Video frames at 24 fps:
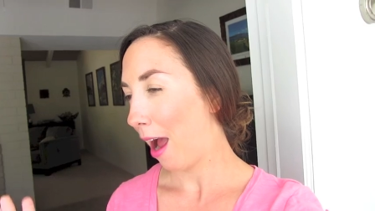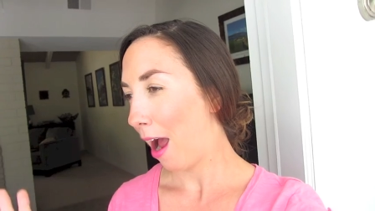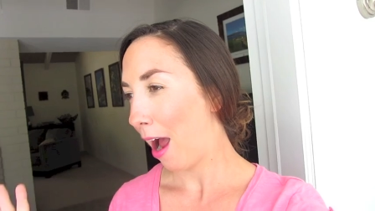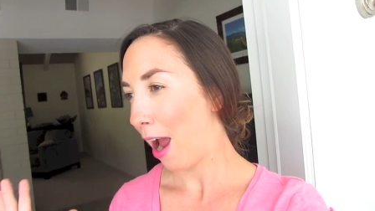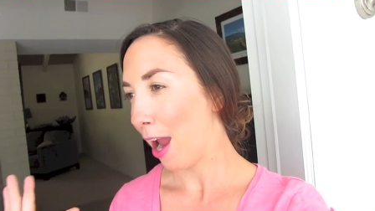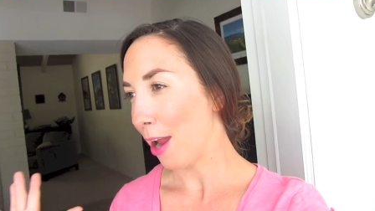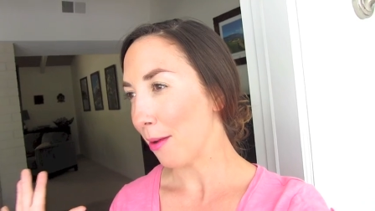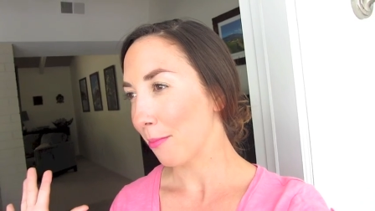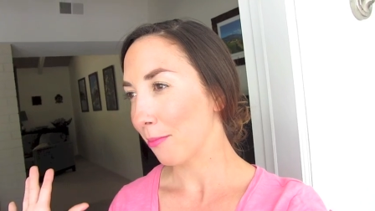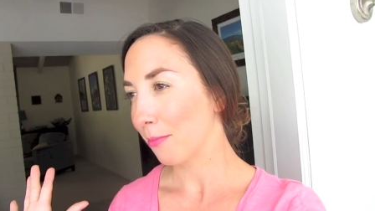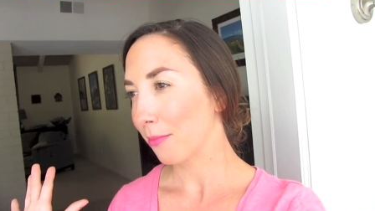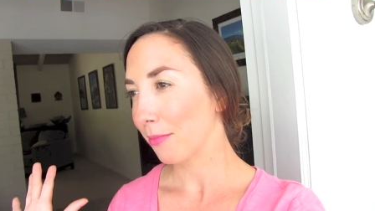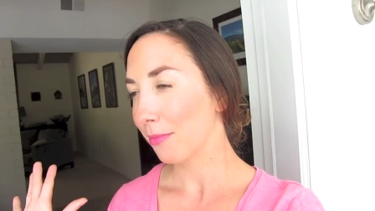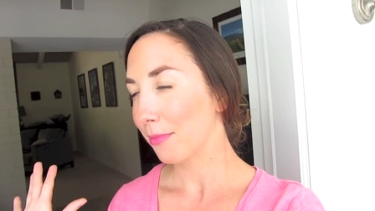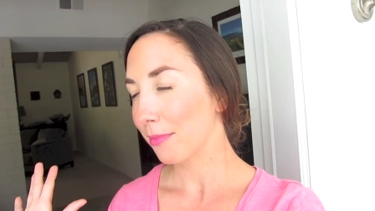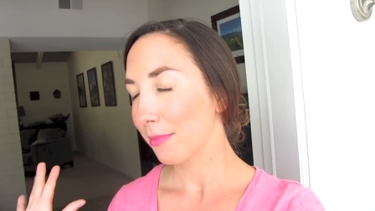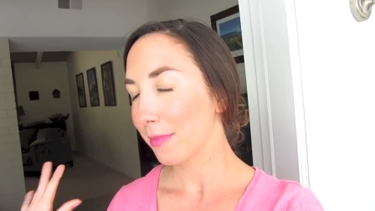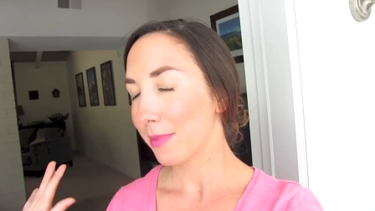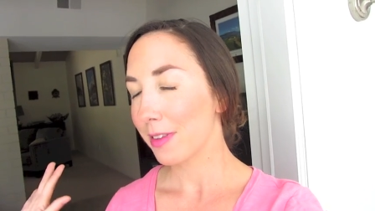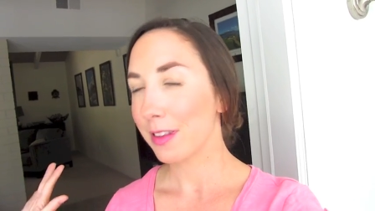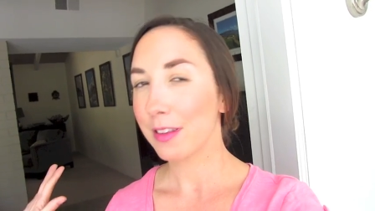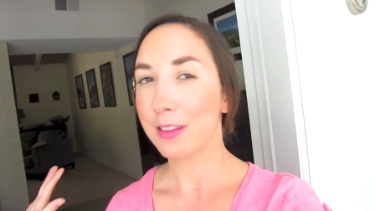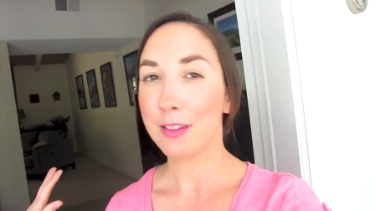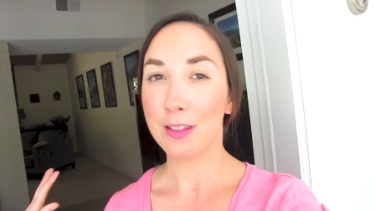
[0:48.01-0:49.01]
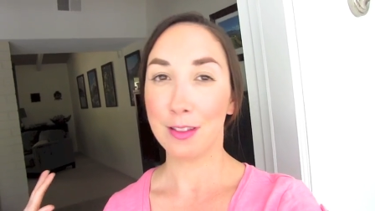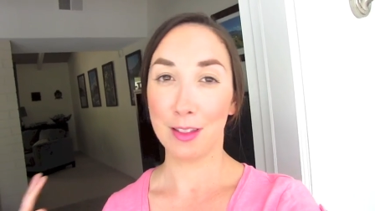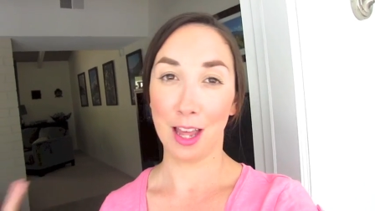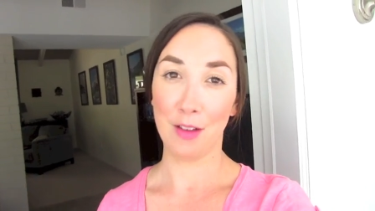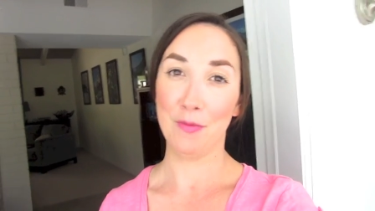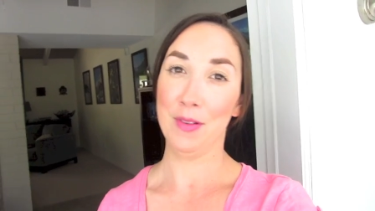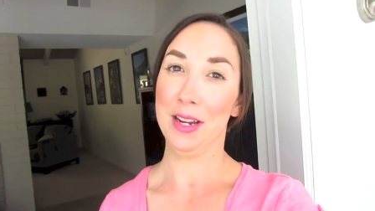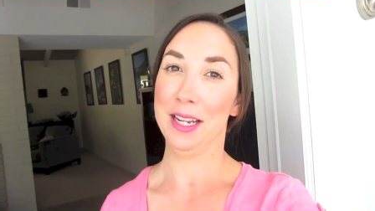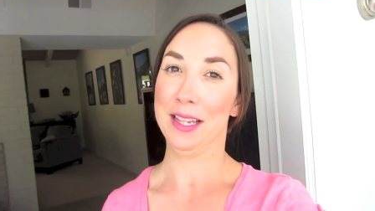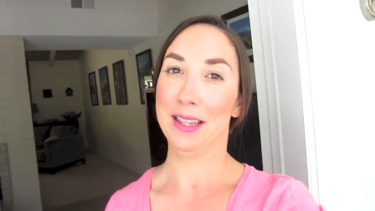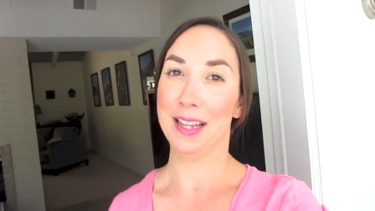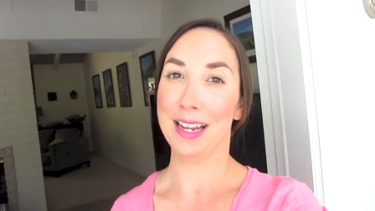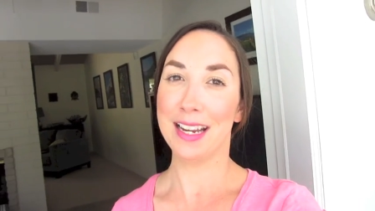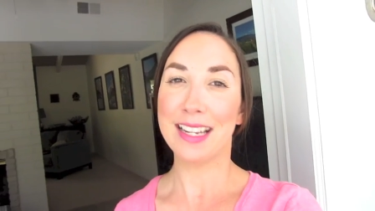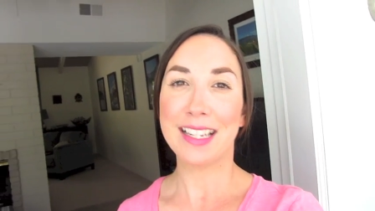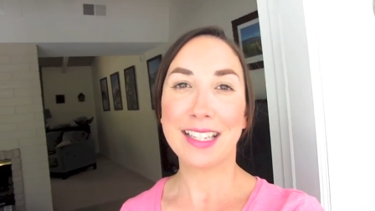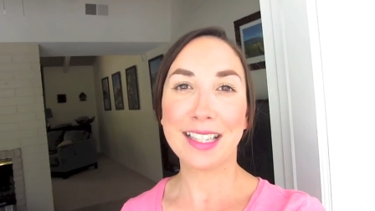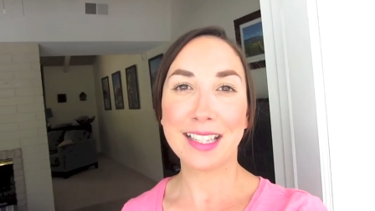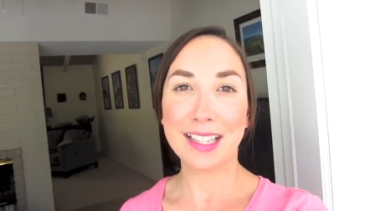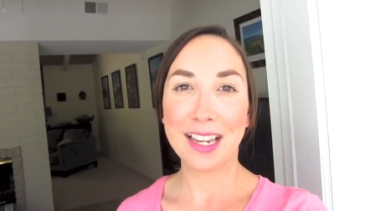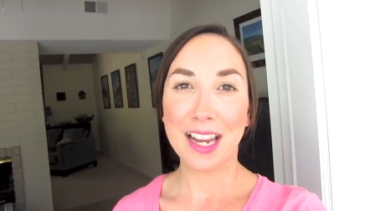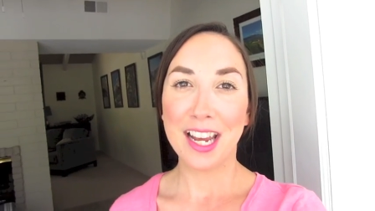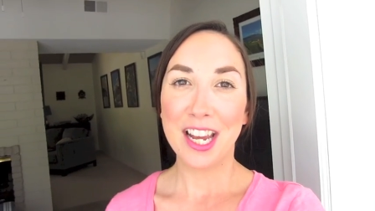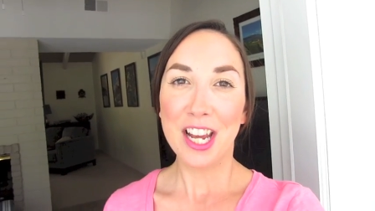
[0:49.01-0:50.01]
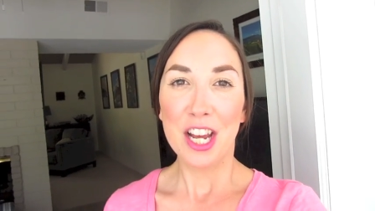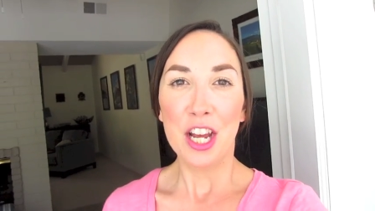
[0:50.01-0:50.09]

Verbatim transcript: I'm loving this.